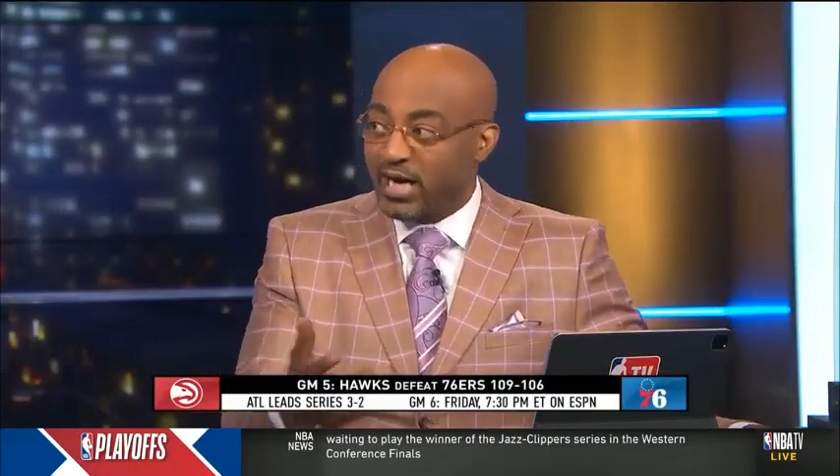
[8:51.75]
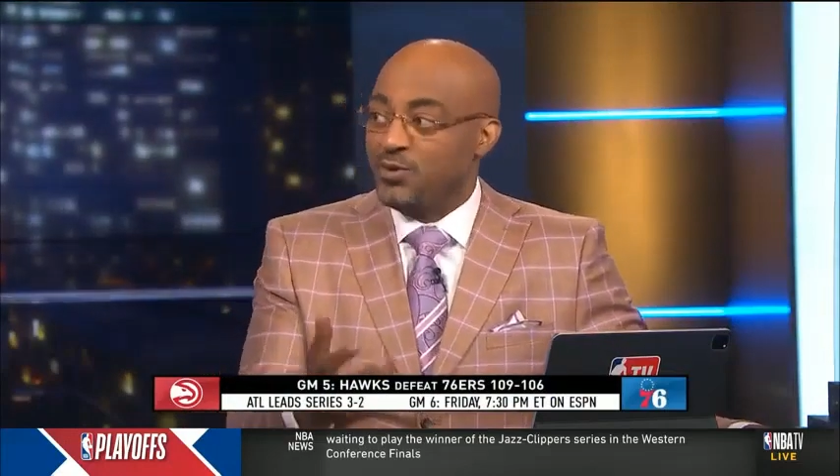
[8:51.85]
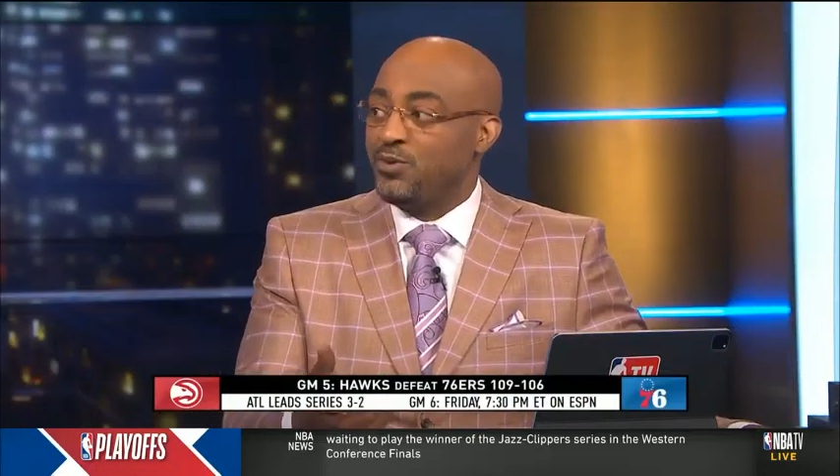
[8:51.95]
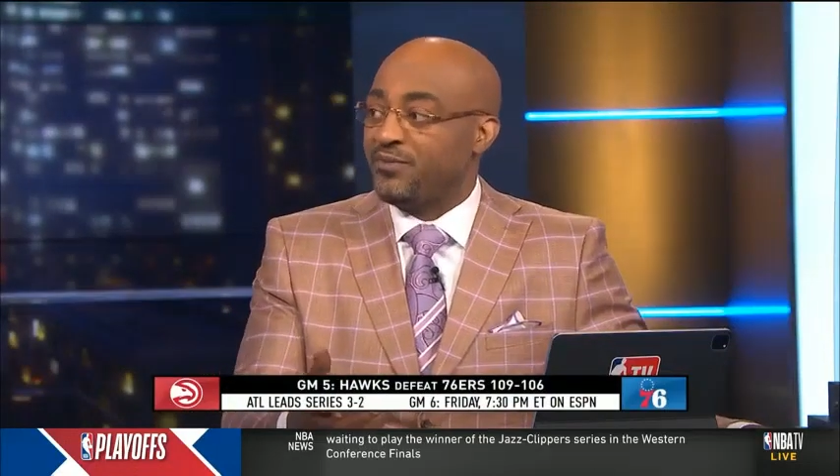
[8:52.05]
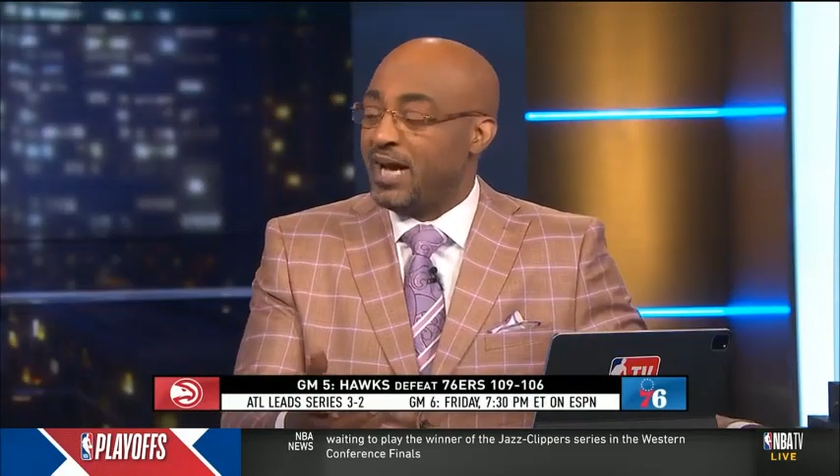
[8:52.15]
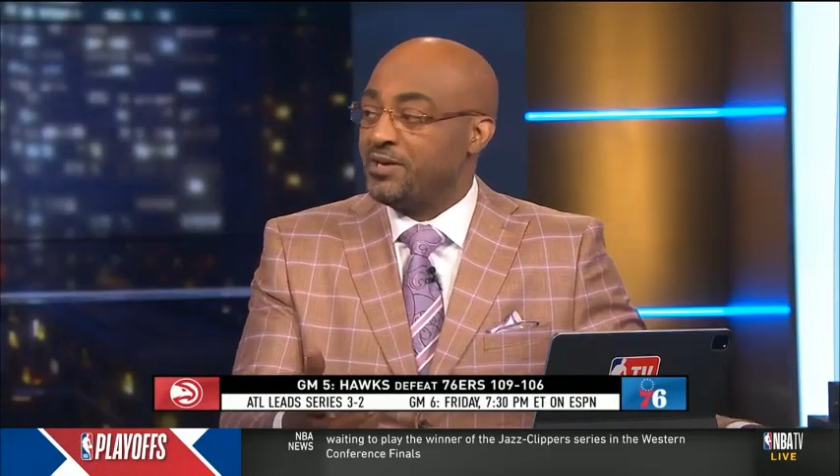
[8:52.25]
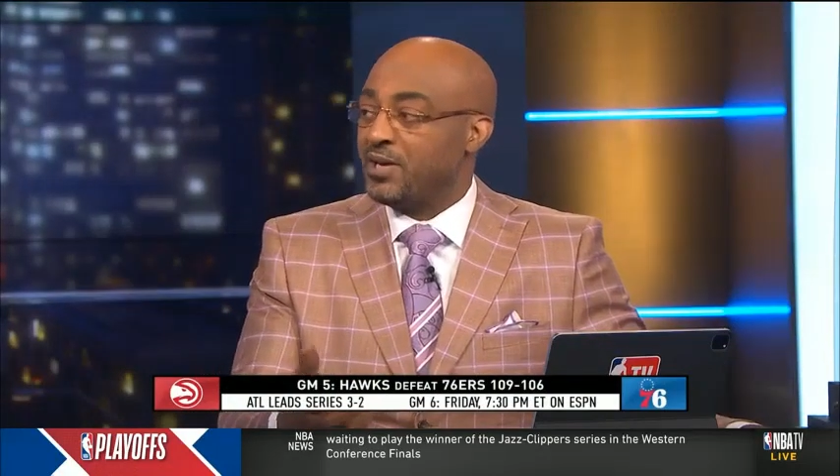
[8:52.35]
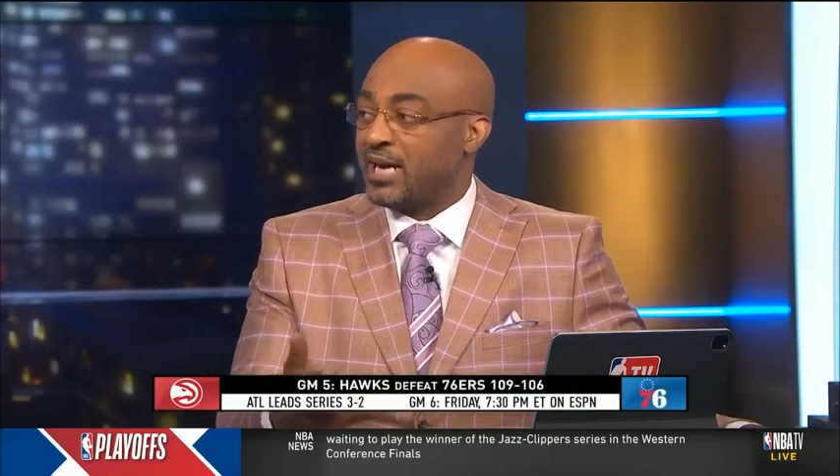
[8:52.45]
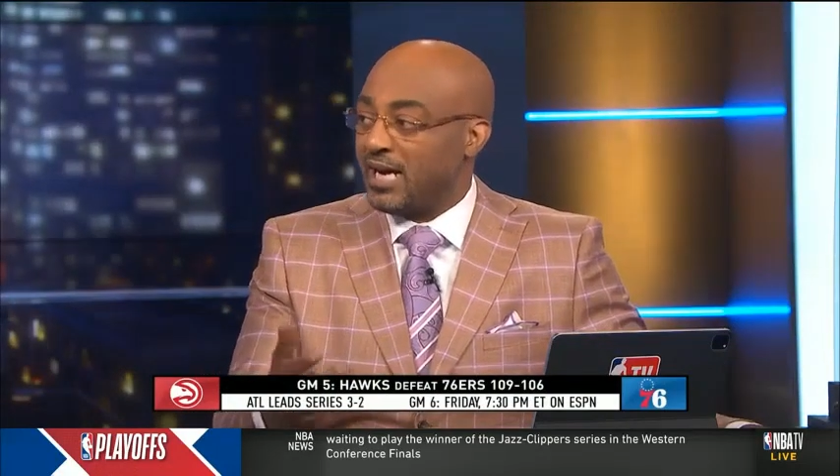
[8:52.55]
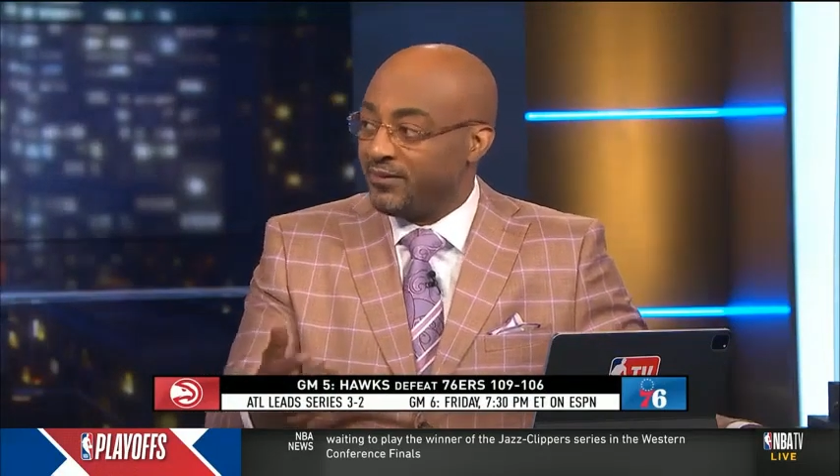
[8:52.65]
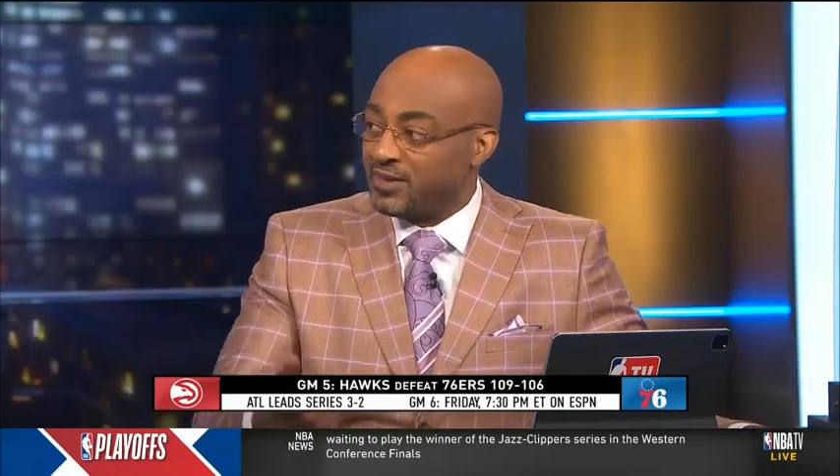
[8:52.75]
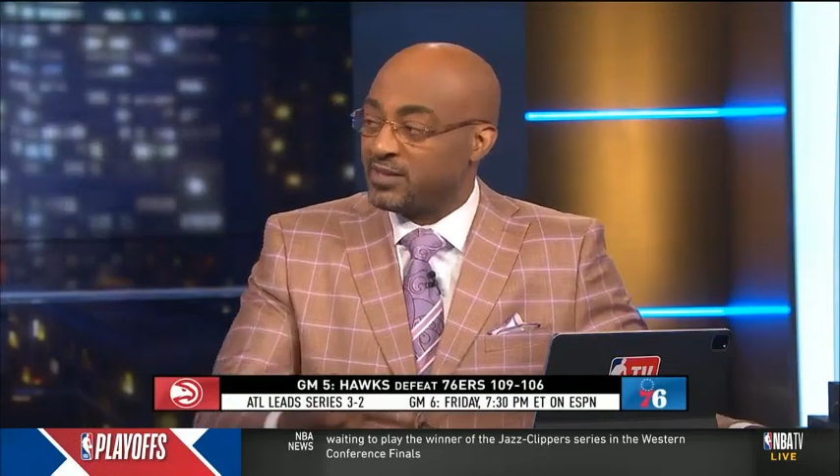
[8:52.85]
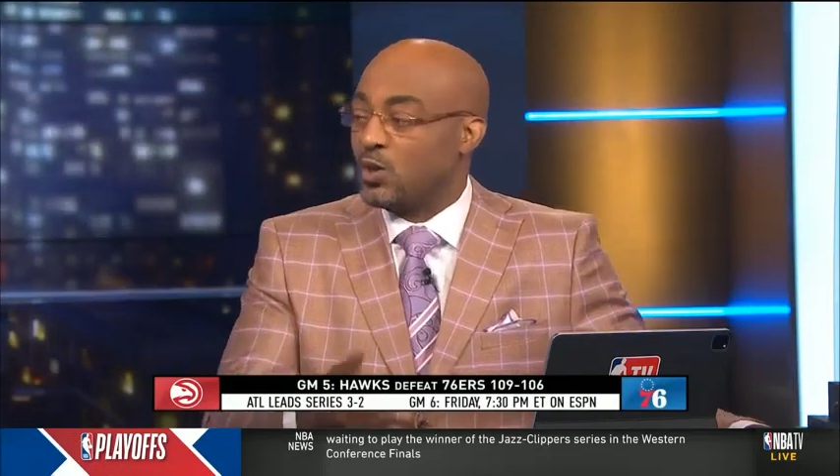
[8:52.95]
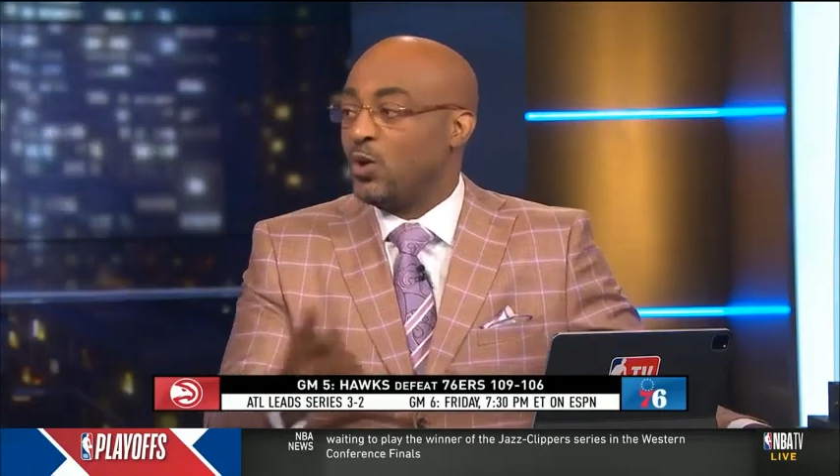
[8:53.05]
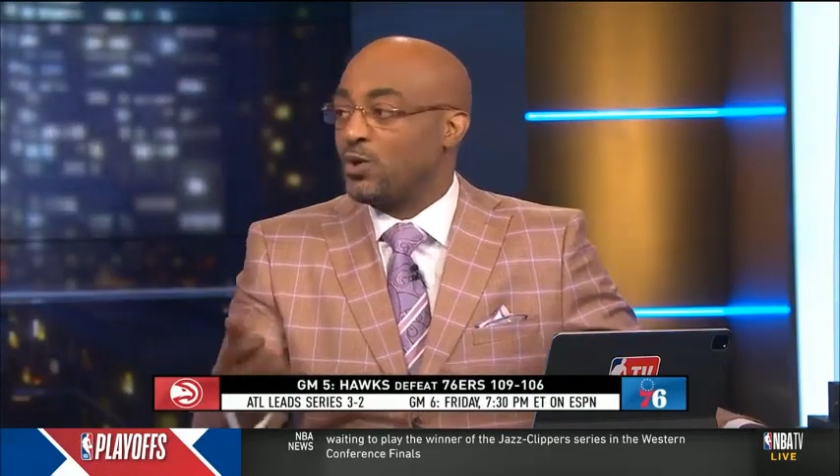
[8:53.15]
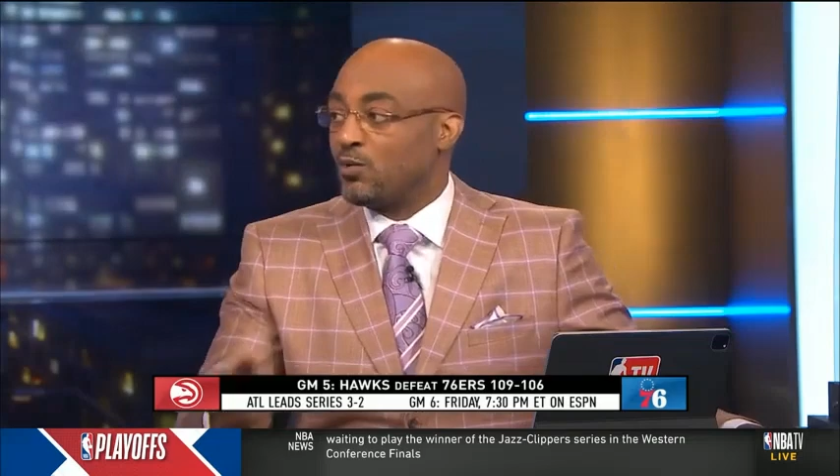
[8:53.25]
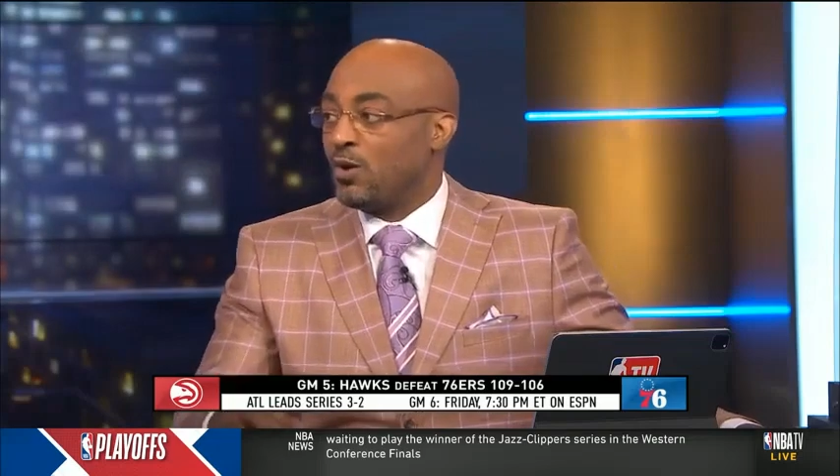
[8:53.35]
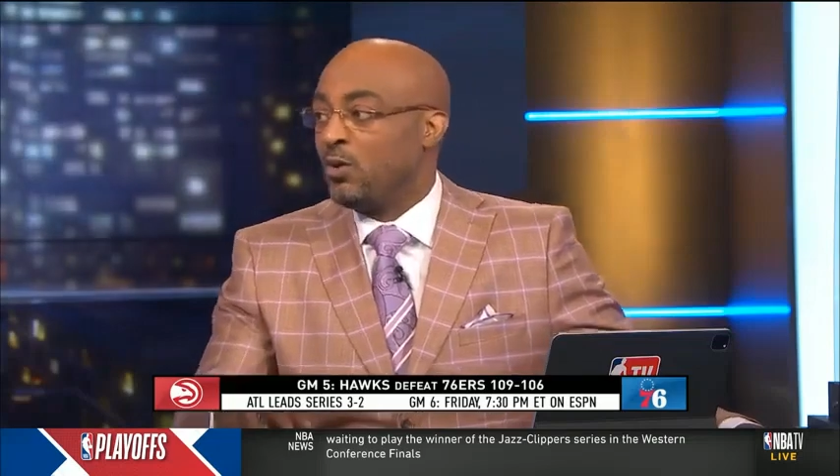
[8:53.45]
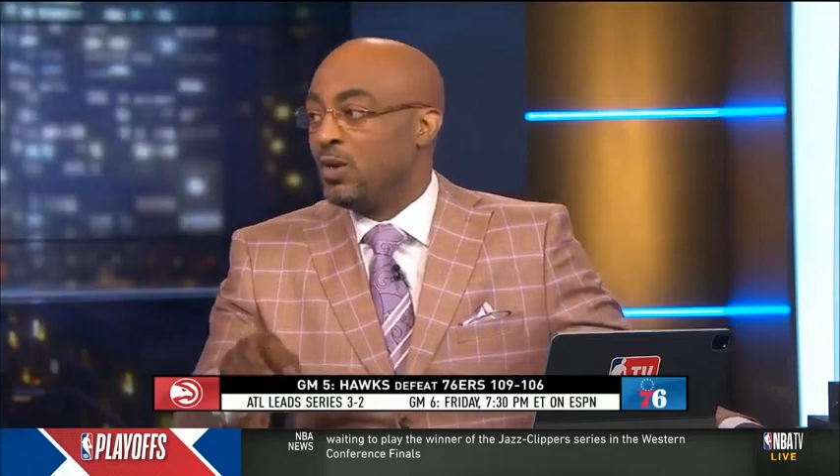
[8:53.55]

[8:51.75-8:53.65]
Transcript: you find your confidence to go on the road